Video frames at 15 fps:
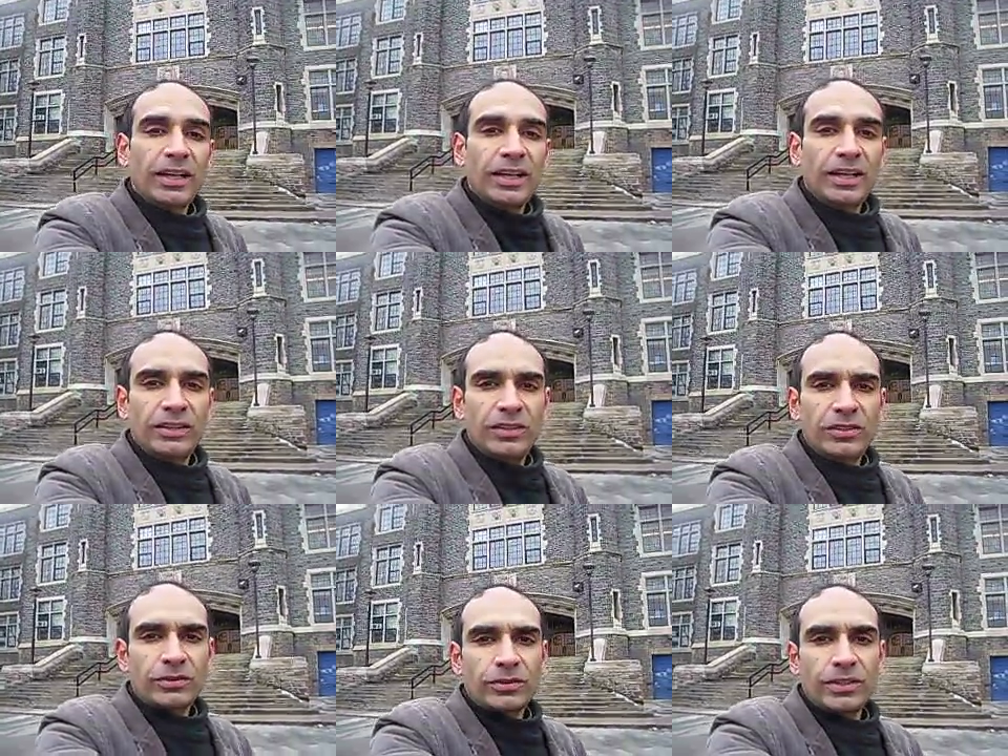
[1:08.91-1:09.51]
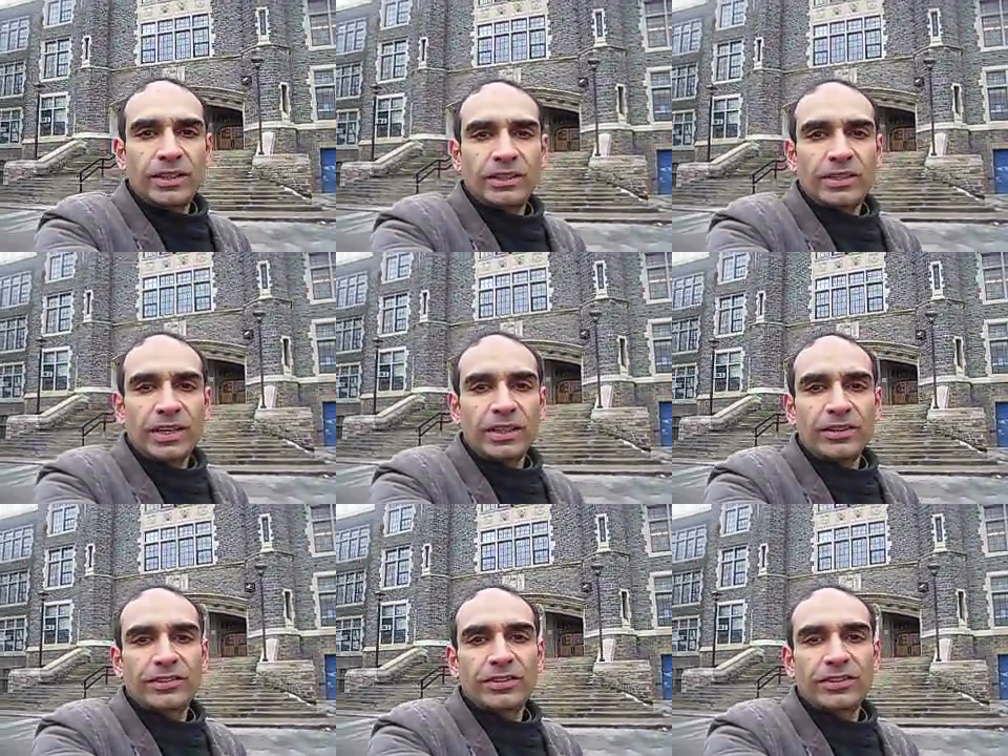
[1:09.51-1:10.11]
Industry
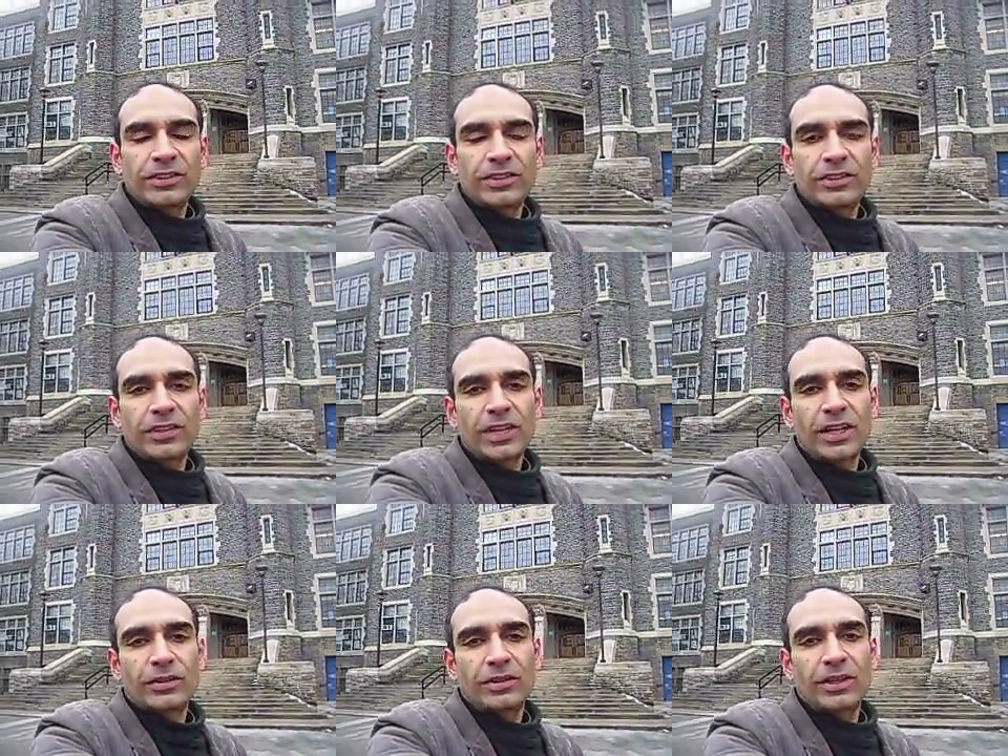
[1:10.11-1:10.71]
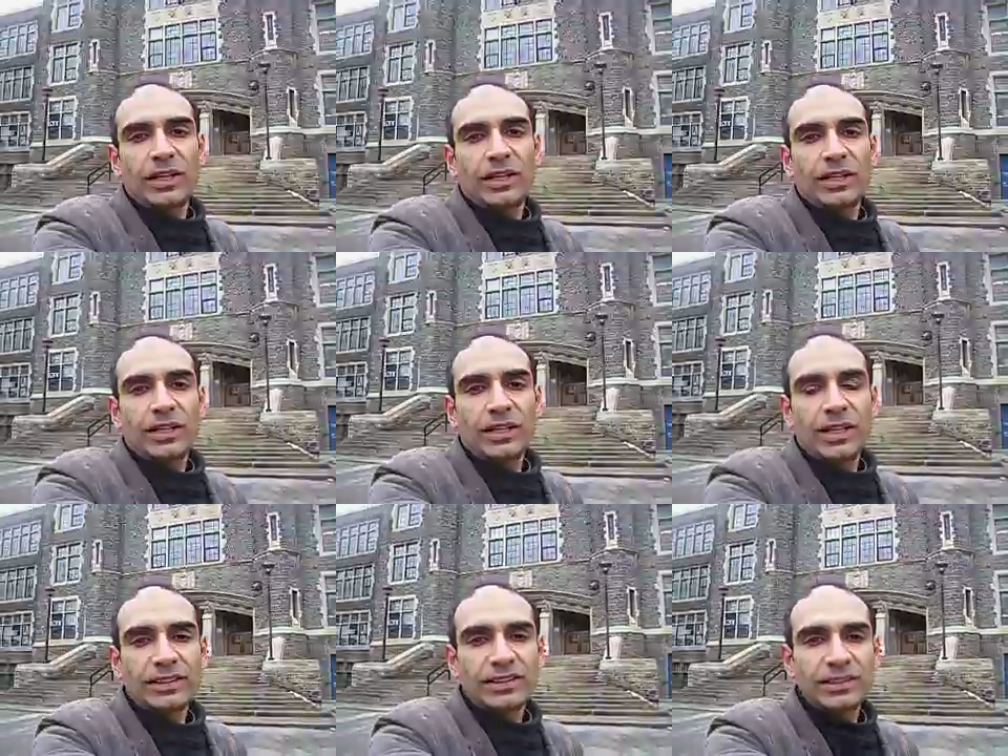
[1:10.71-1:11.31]
intelligence integrity.
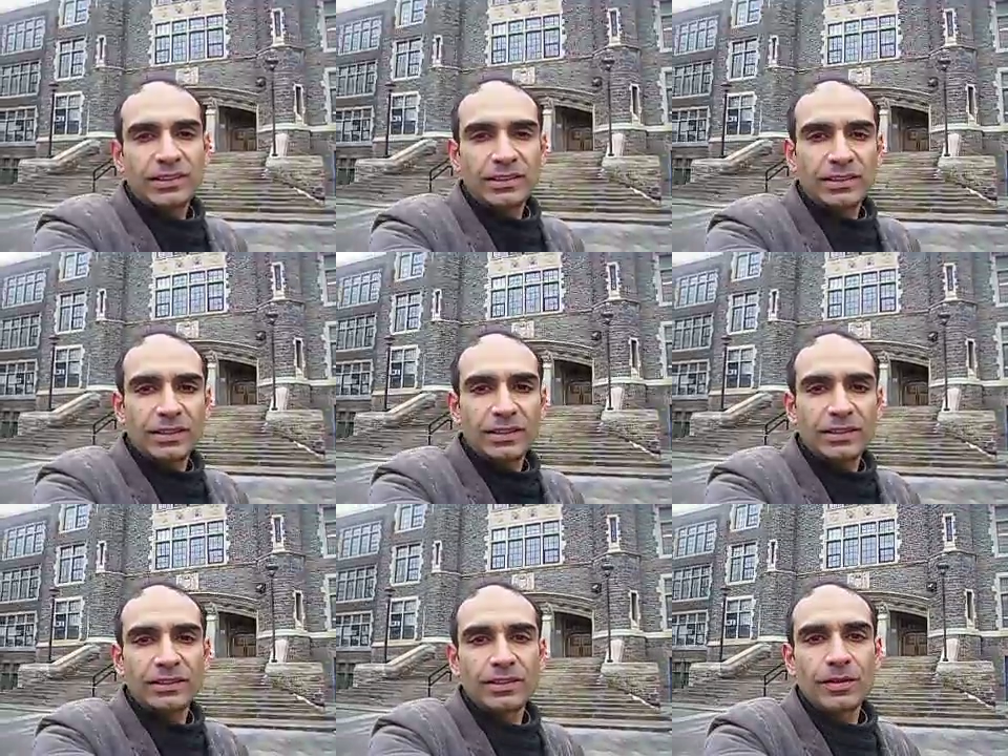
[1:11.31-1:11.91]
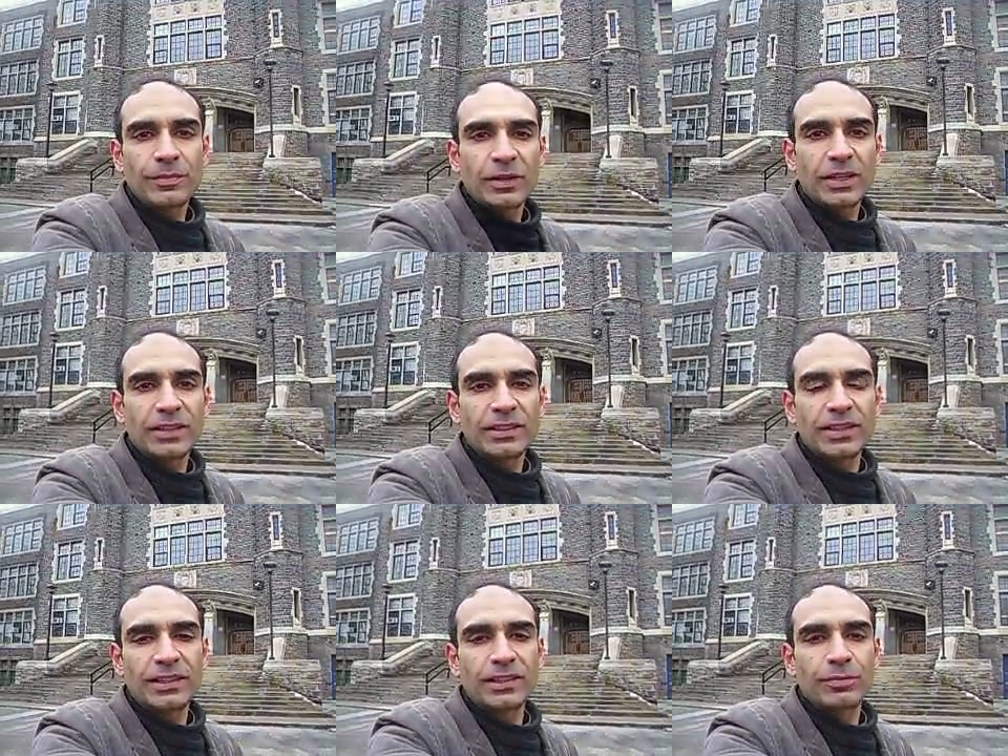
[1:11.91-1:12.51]
That's something
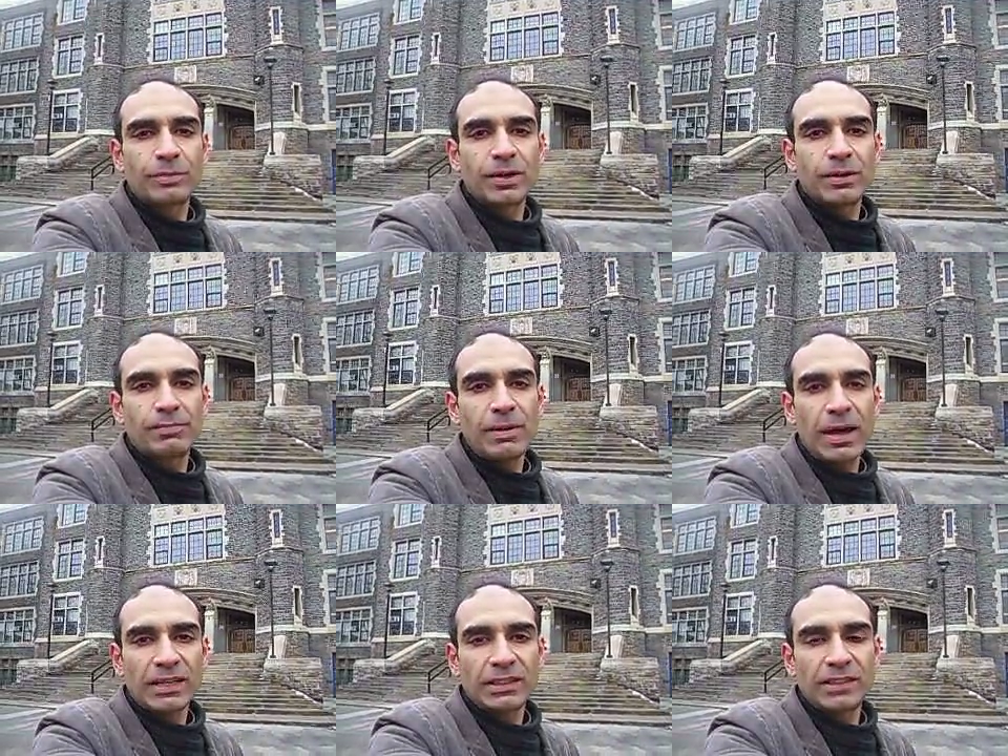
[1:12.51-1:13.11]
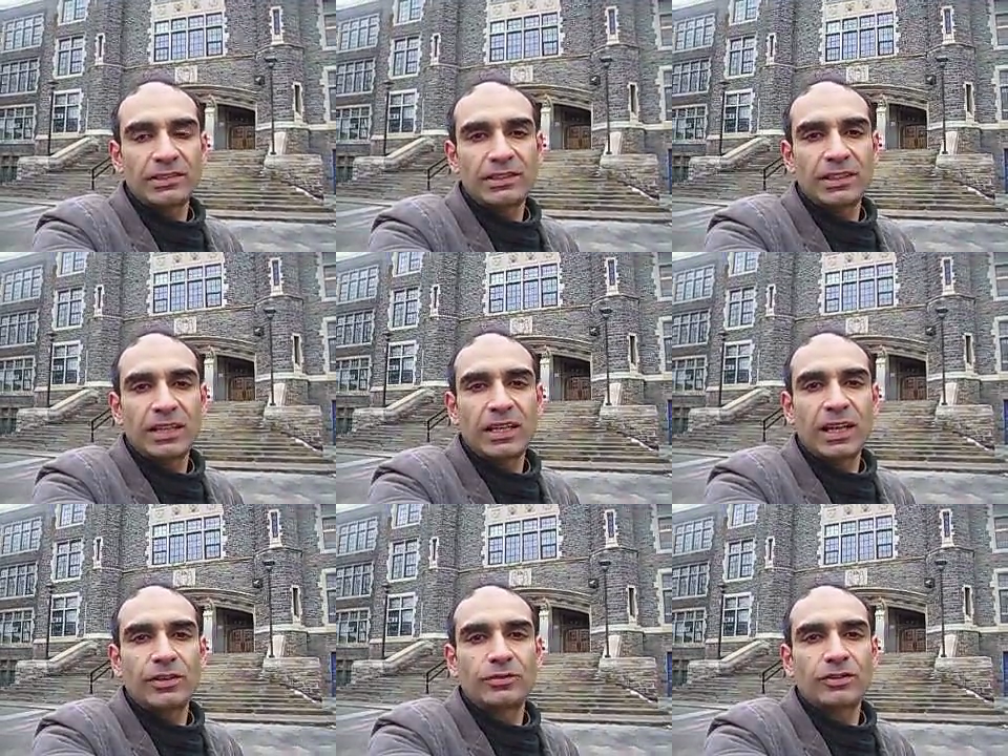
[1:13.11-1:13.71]
I'd like to bring back to City
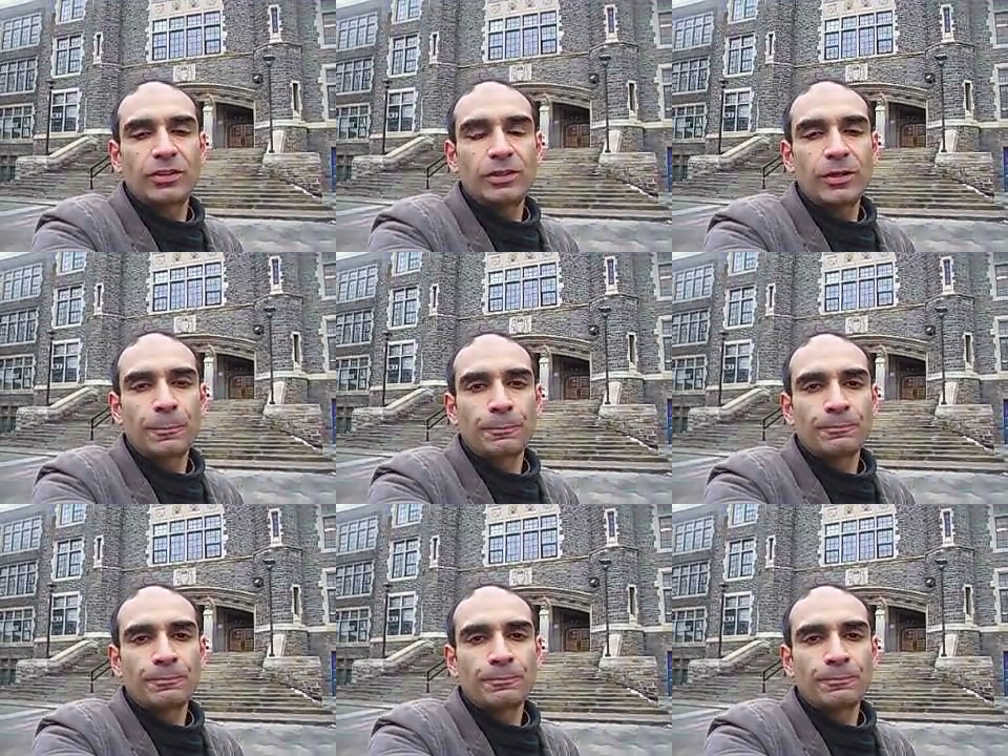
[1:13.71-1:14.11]
Council,